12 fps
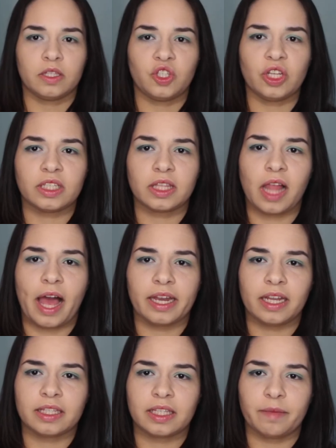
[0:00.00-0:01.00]
Just line
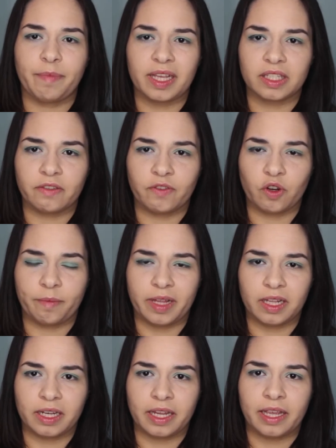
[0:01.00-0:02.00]
it to the best of your
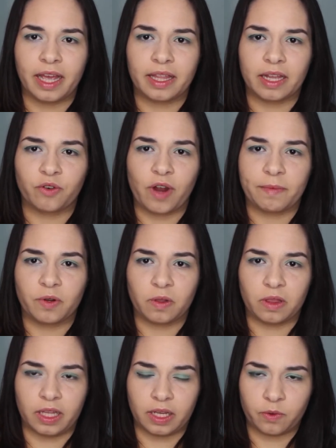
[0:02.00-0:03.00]
ability and then grab your
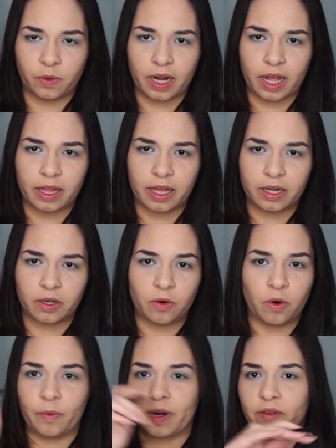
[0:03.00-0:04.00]
liquid eyeliner
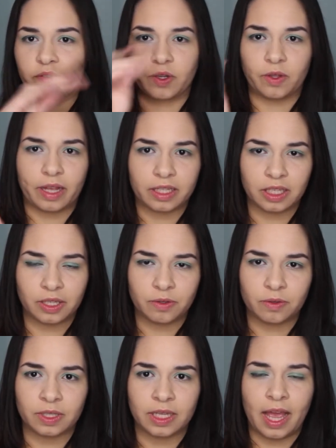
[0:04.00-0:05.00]
or whatever you like to
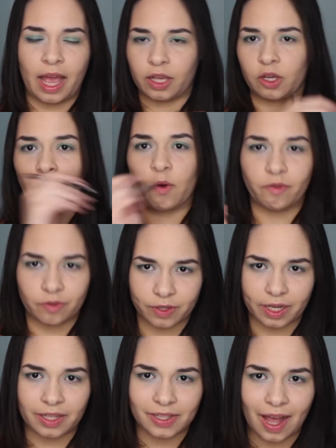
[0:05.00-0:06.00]
use and go over it
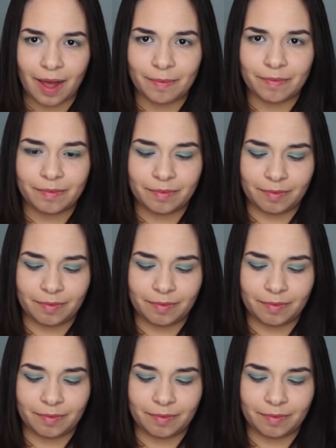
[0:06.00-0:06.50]
on top.